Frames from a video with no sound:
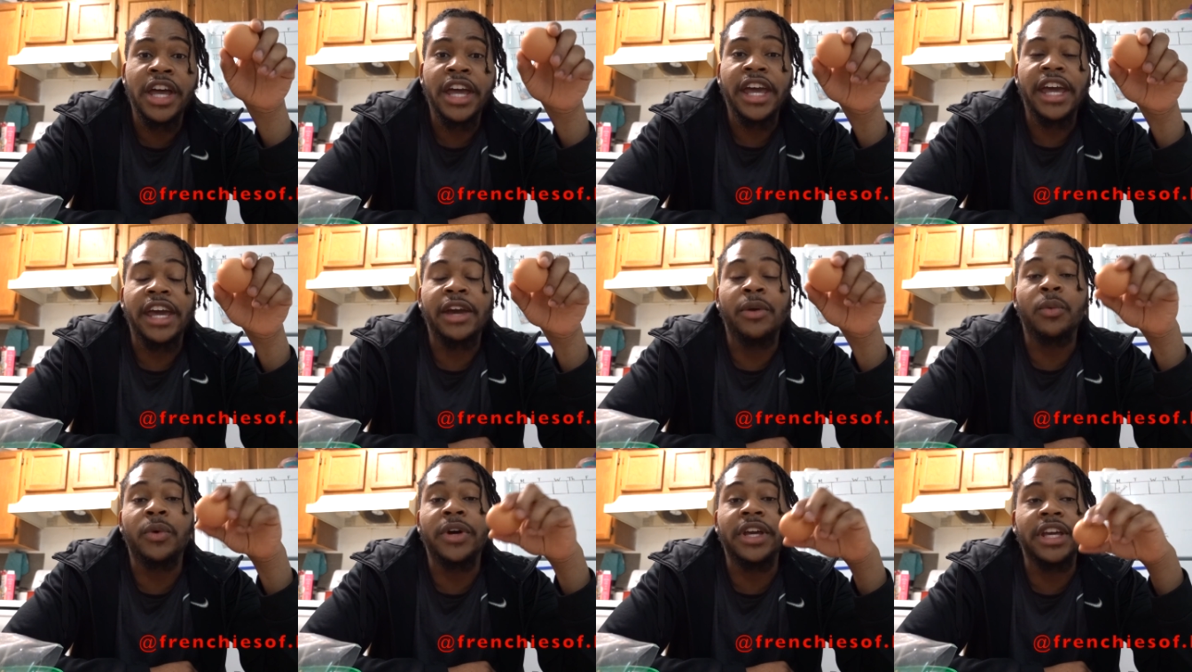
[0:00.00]

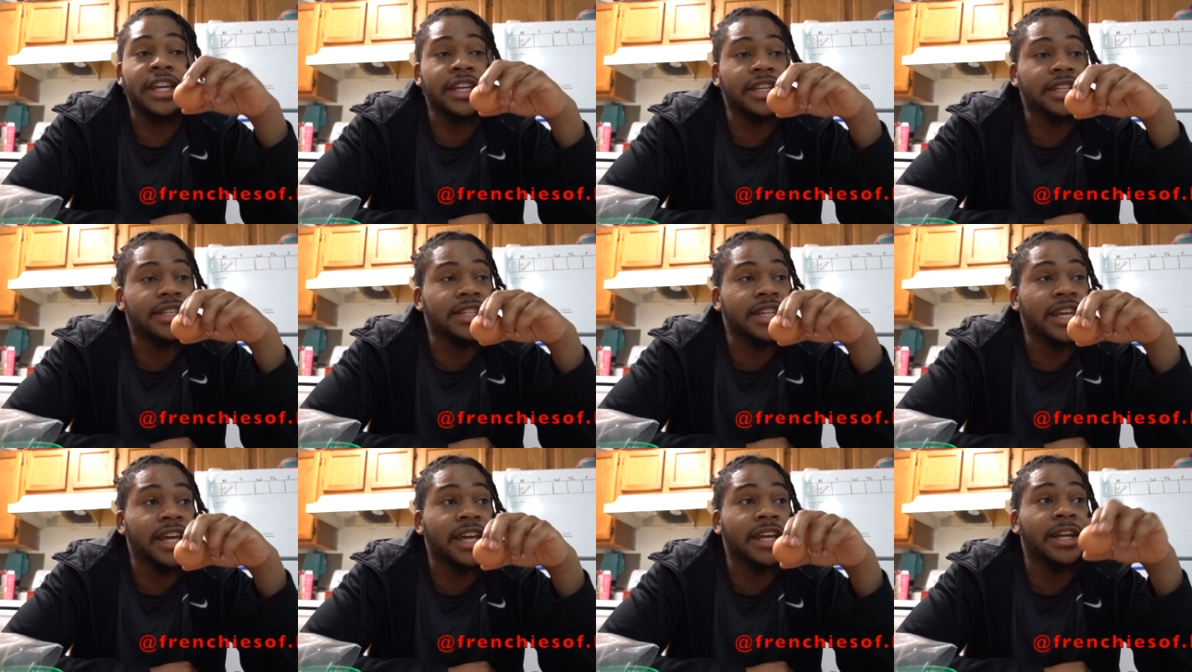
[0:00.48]
And when he
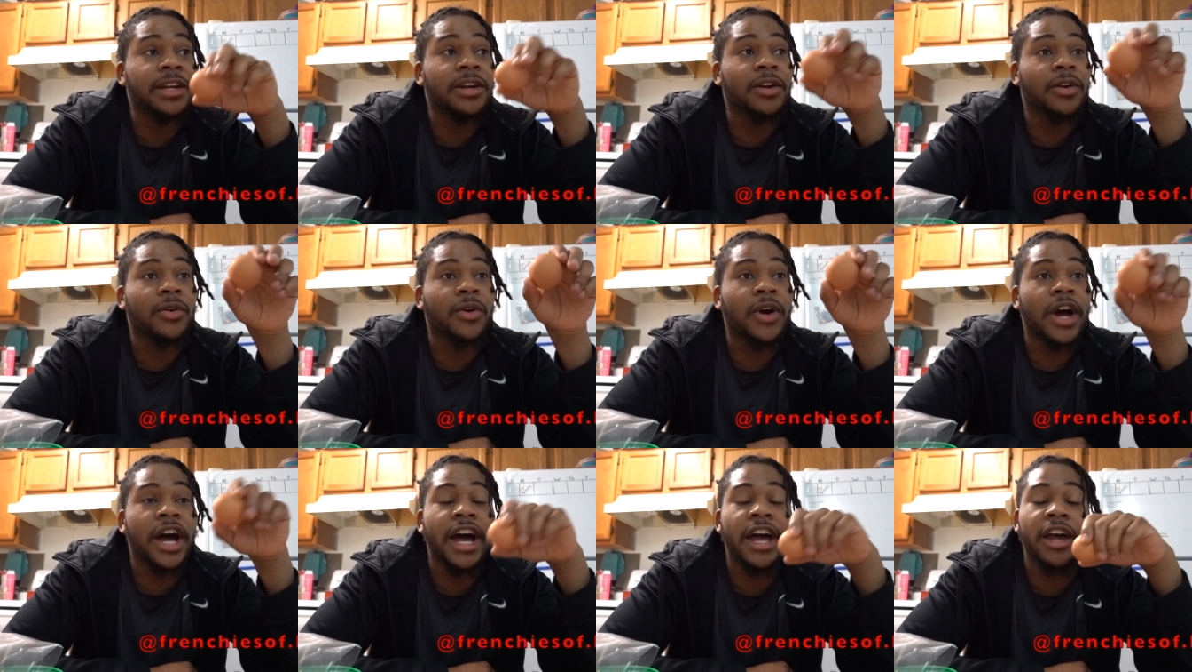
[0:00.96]
said it on
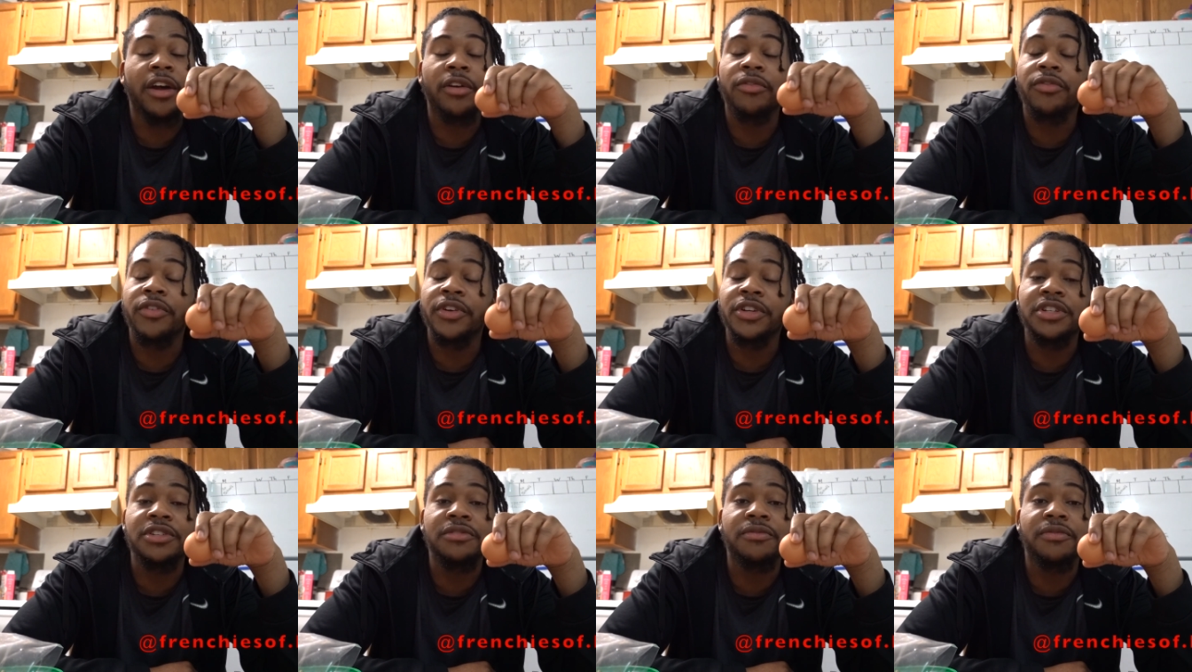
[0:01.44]
Ohio
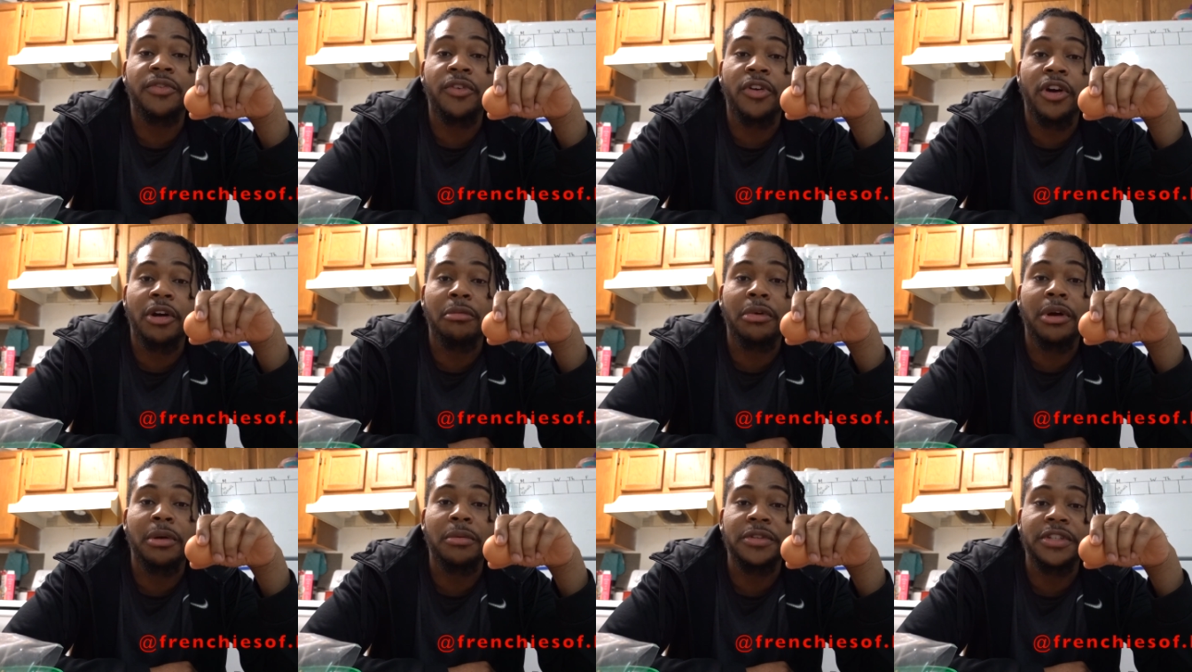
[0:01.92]
Frenchie
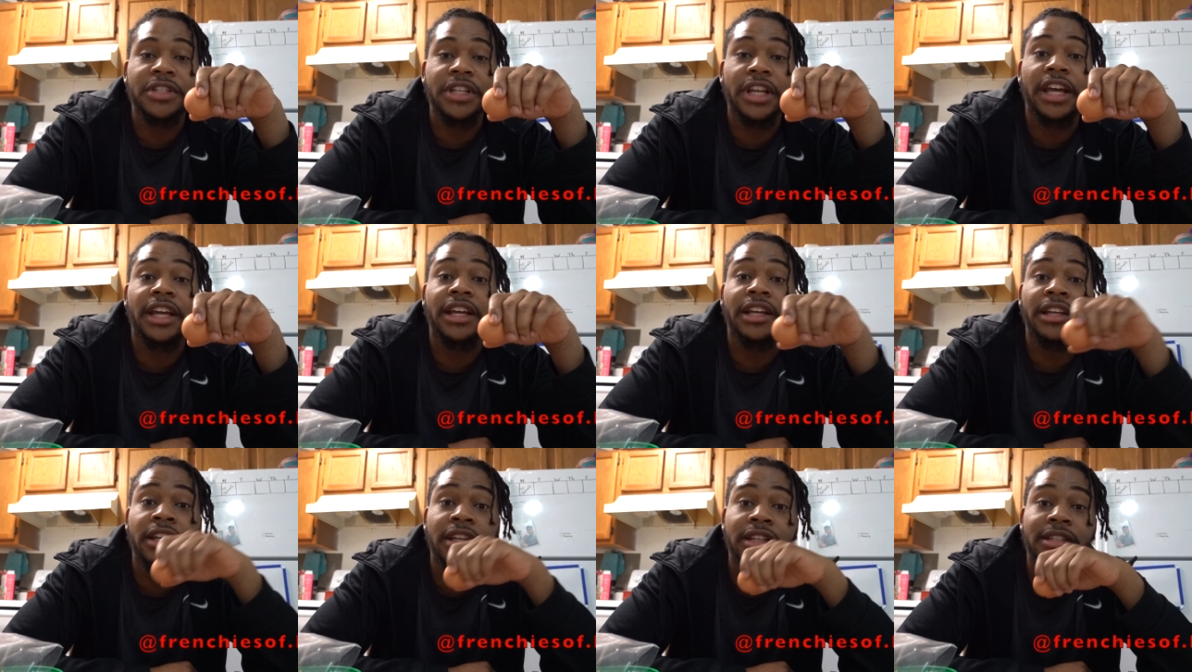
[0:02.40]
Farm, I was
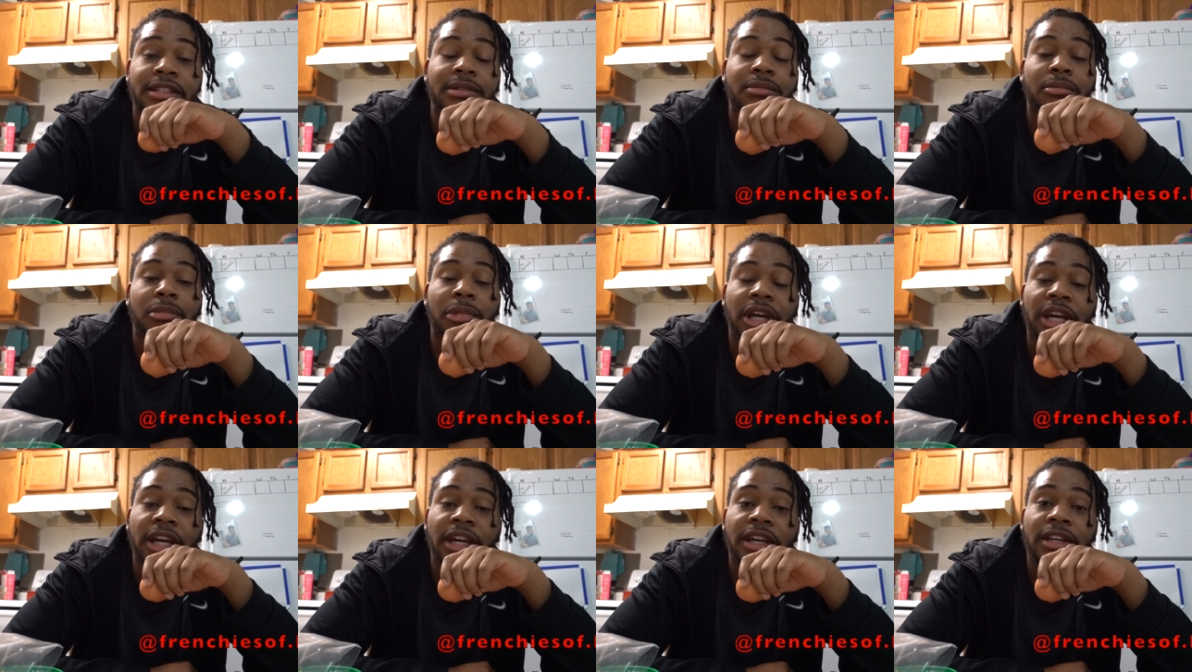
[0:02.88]
like, listen,
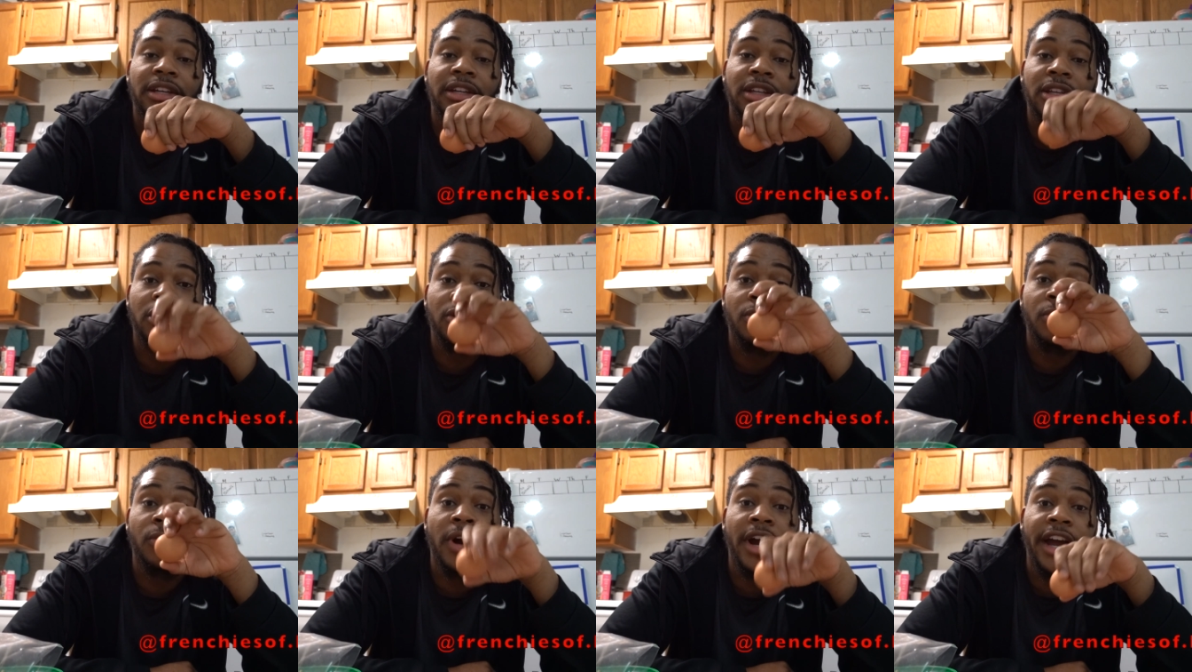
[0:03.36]
man,
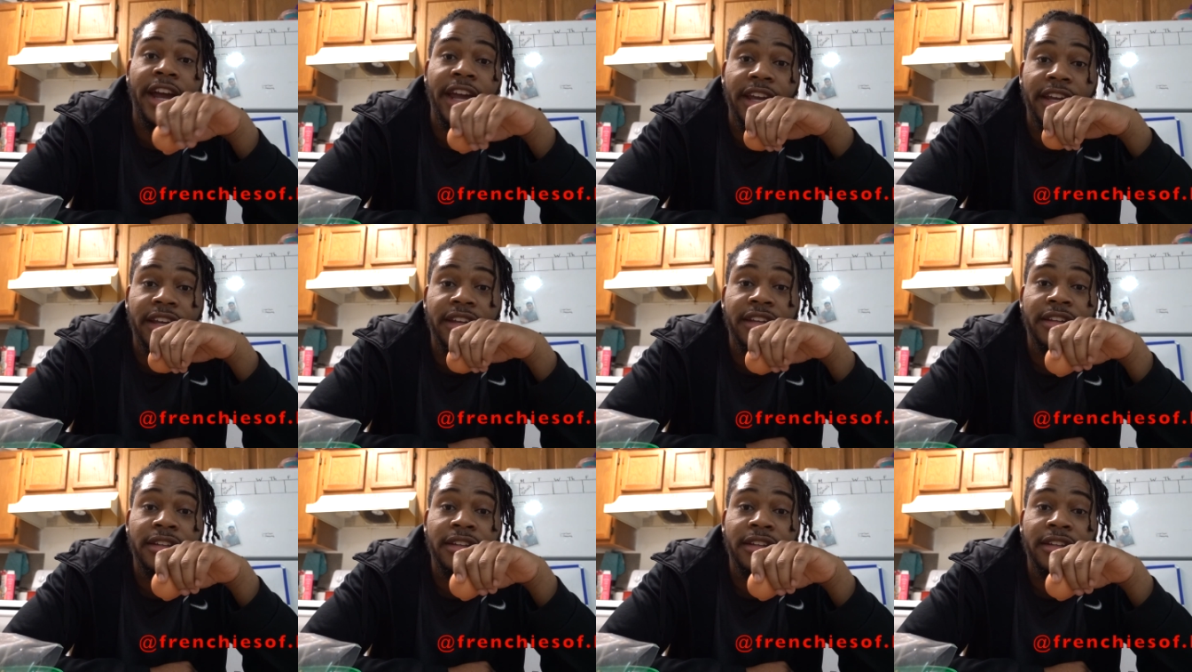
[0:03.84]
you're right.